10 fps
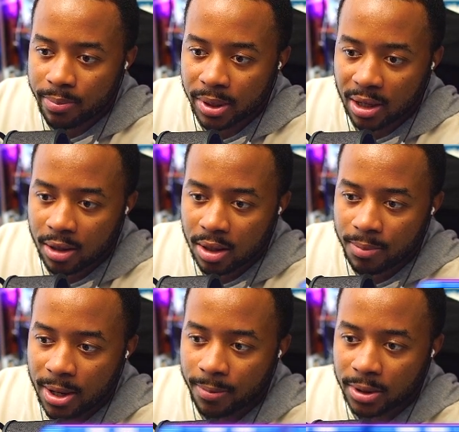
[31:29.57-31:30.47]
but there could
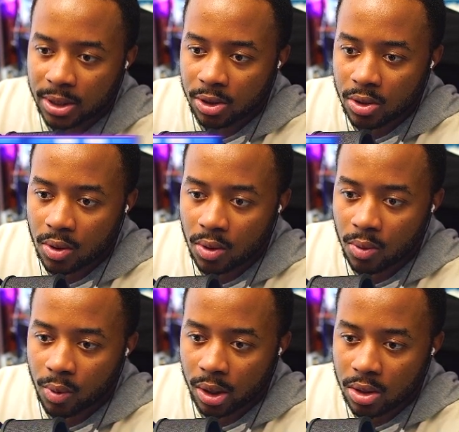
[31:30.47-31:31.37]
be a potential
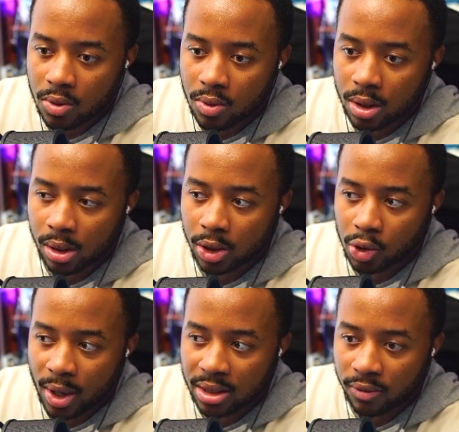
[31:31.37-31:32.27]
where you could
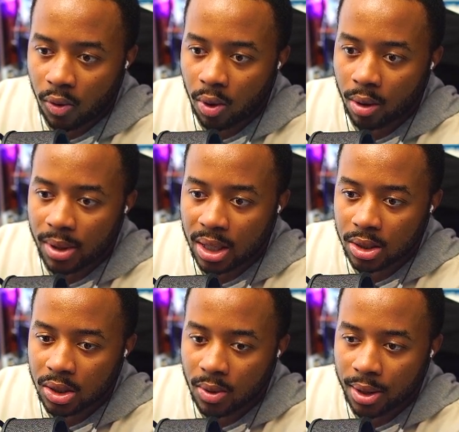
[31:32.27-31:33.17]
transform
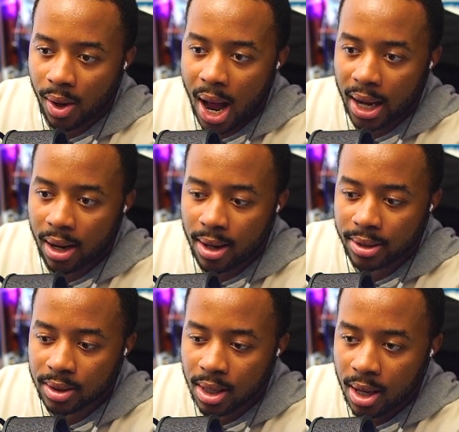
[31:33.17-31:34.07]
into other
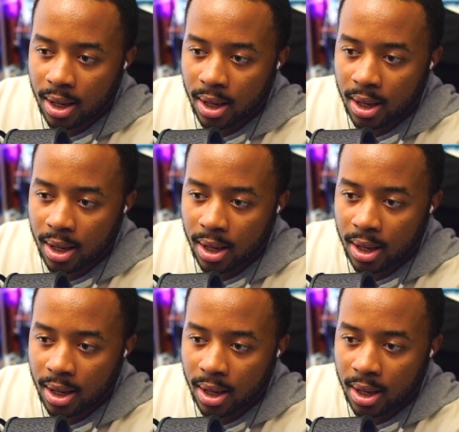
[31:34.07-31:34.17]
icons.